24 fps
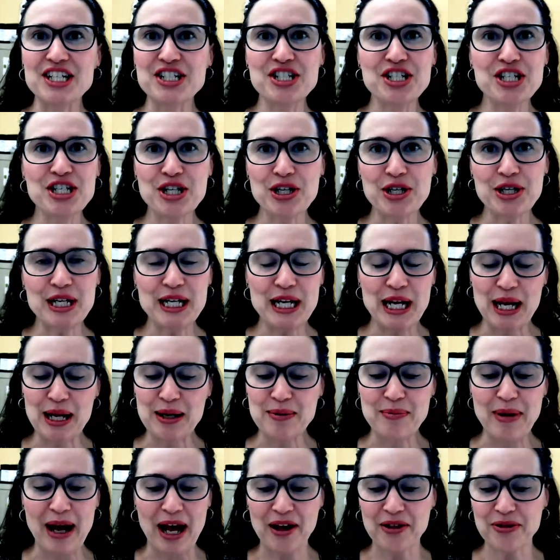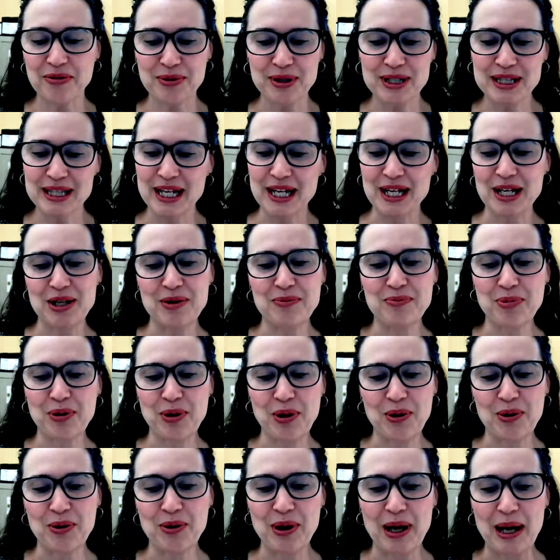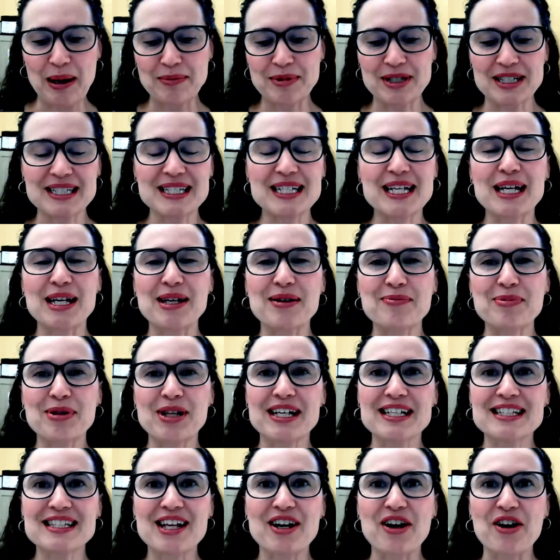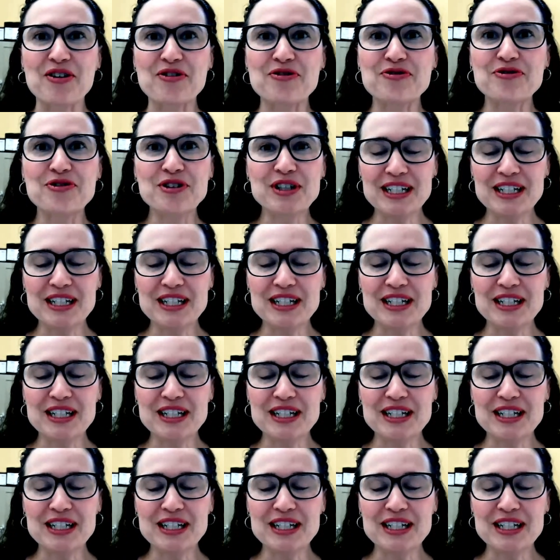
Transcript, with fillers: engineering, and math related program that's taking place at our